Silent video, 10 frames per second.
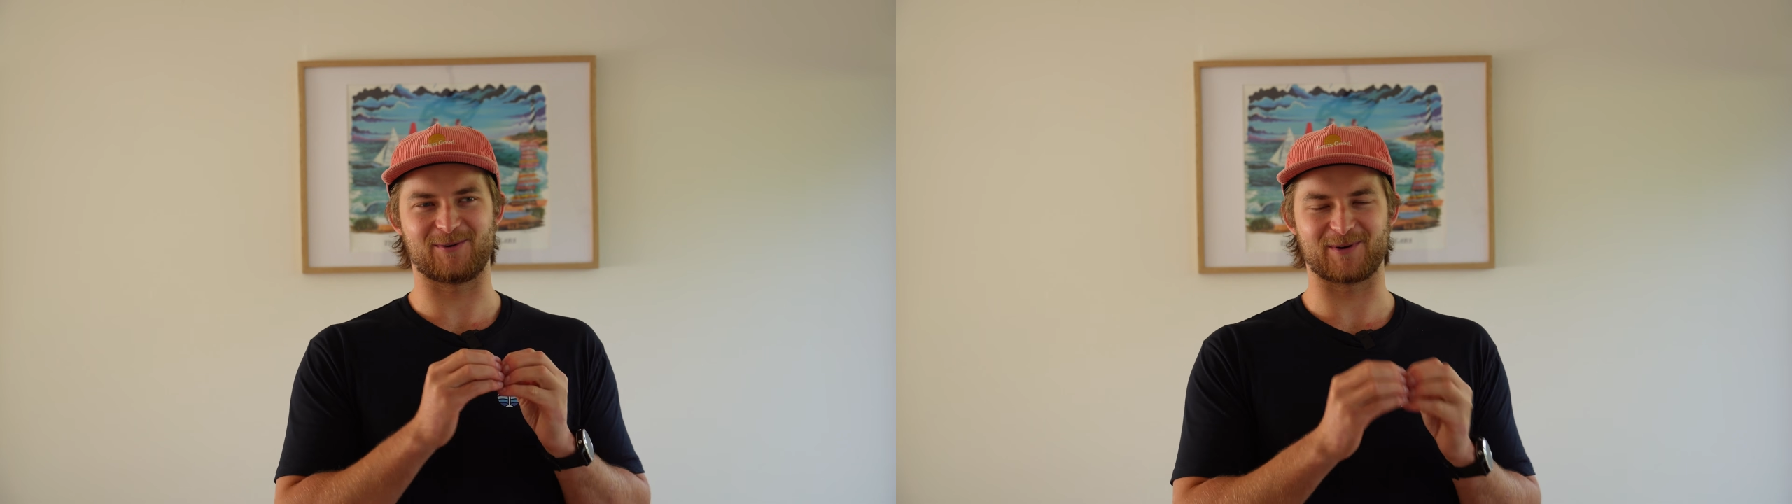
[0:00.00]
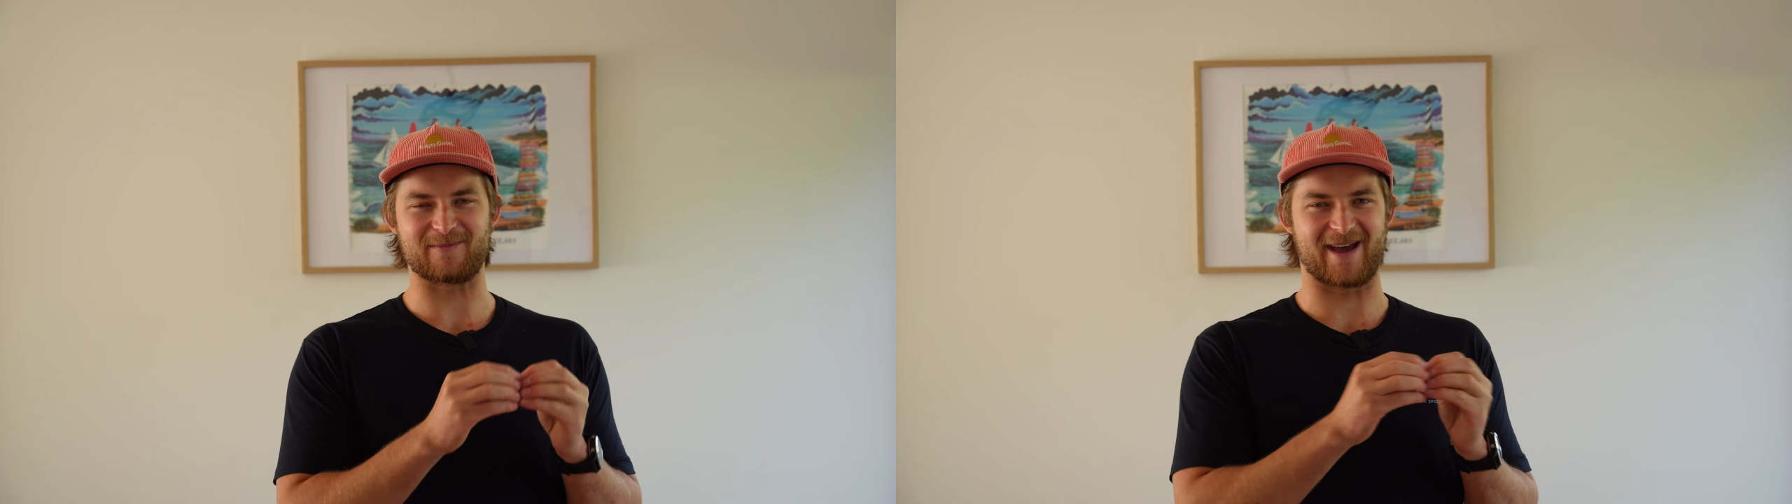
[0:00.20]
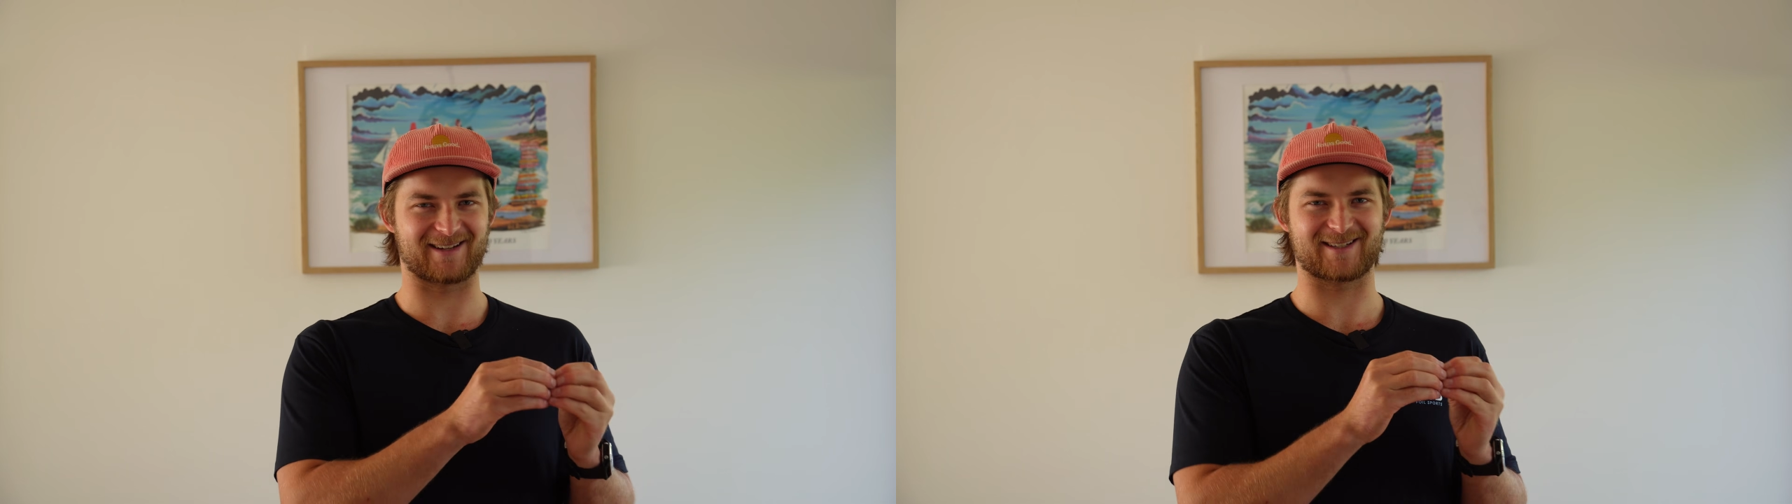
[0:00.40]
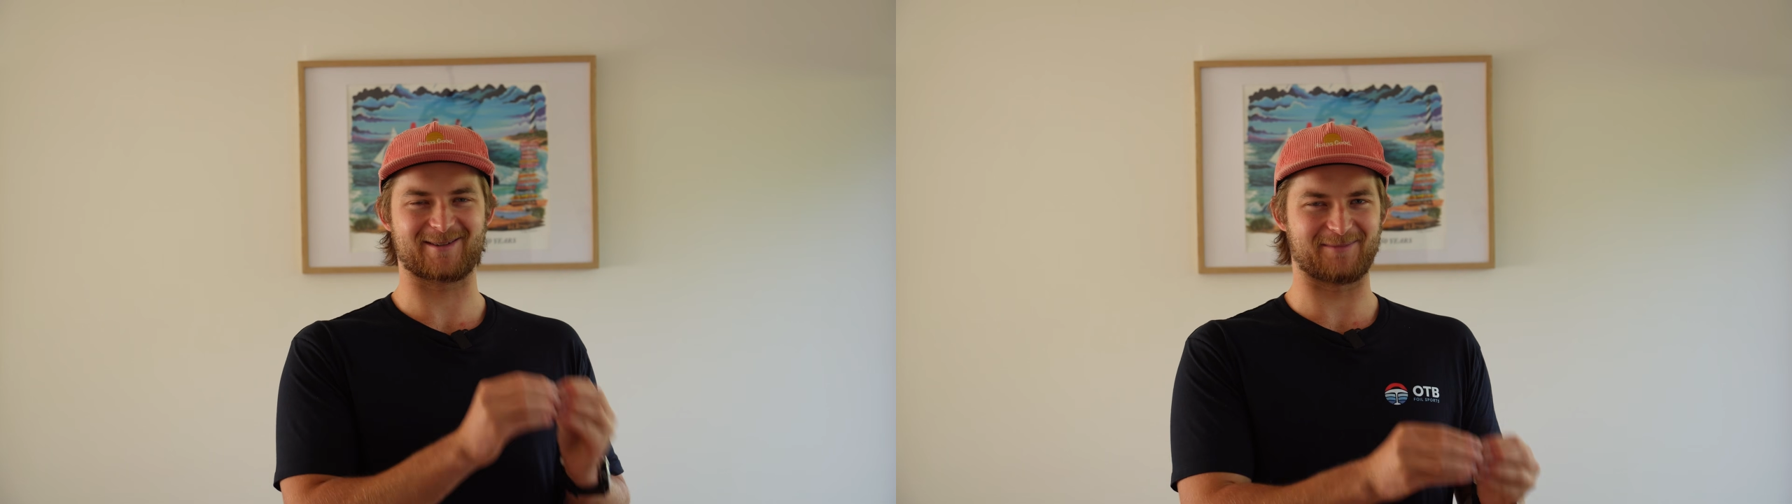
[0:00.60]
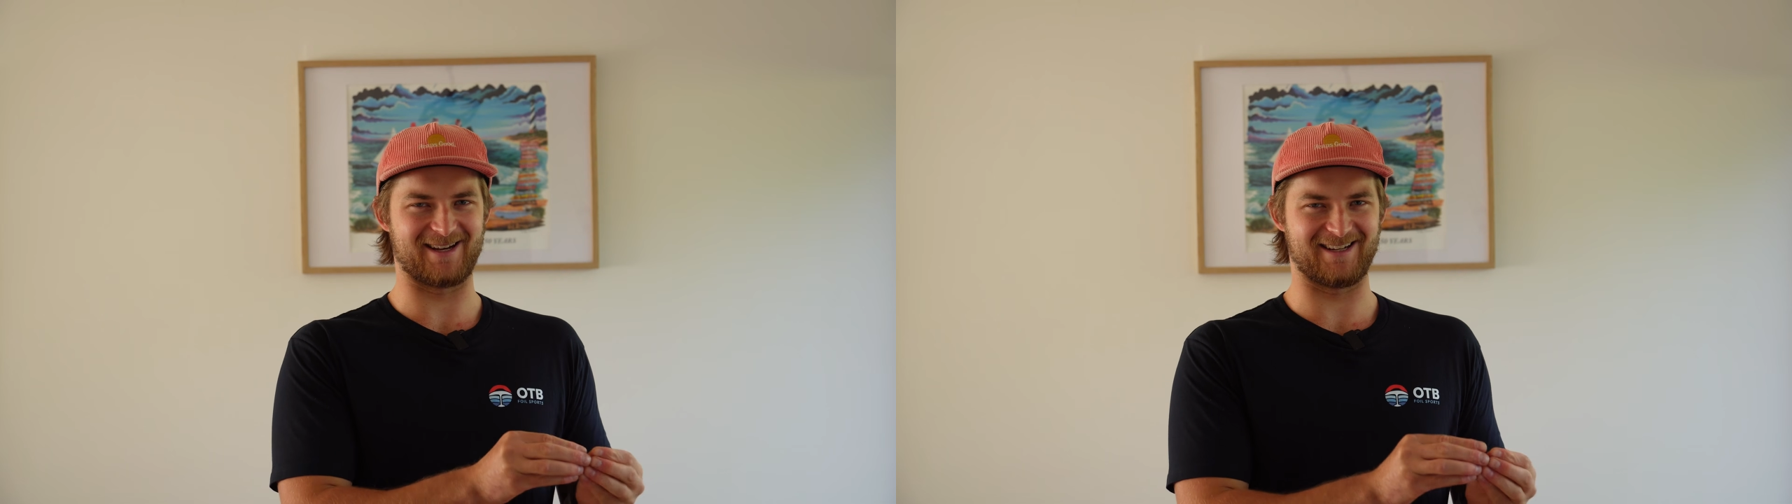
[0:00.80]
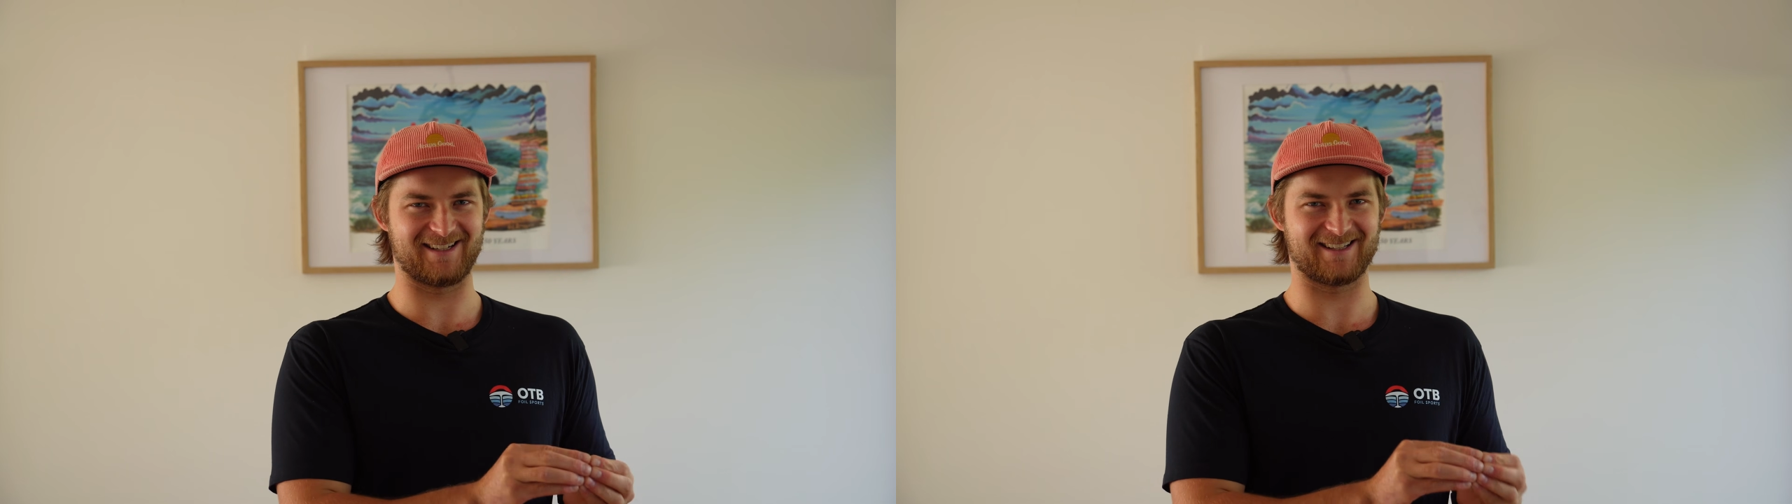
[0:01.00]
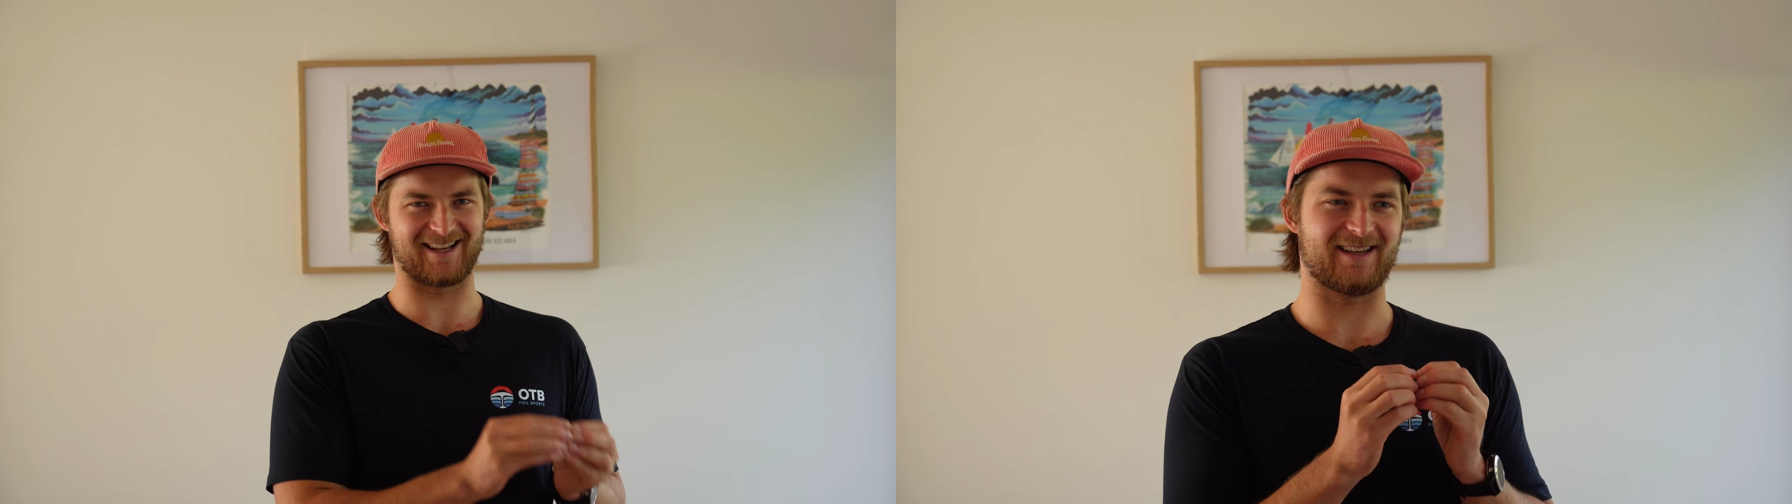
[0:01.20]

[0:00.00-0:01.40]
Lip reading: automatic speed.